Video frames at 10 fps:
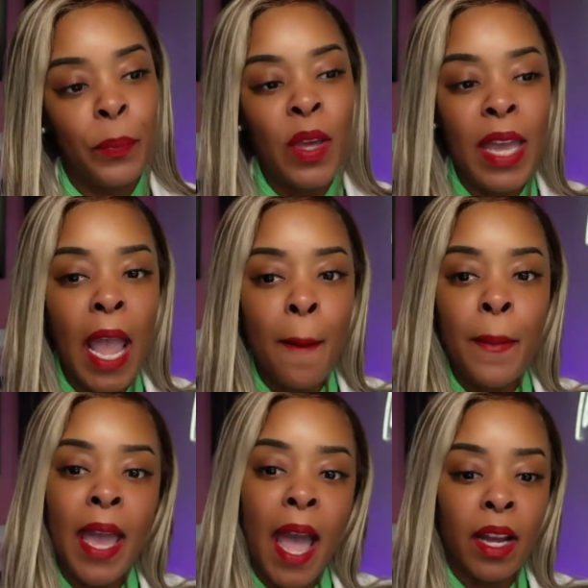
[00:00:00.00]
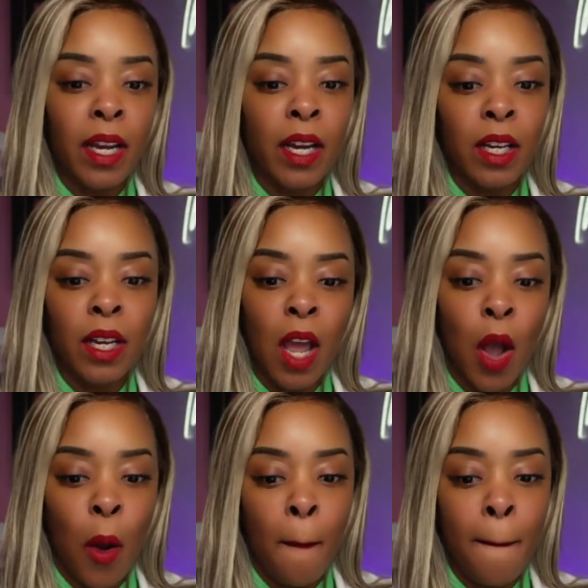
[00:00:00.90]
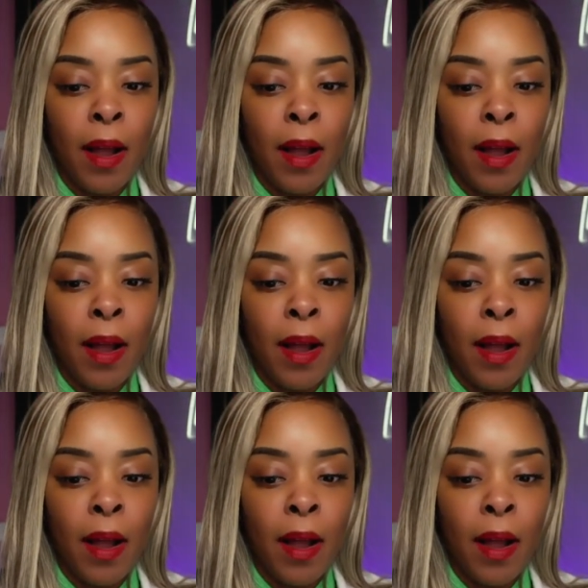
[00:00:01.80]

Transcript: You can't be out here, you know,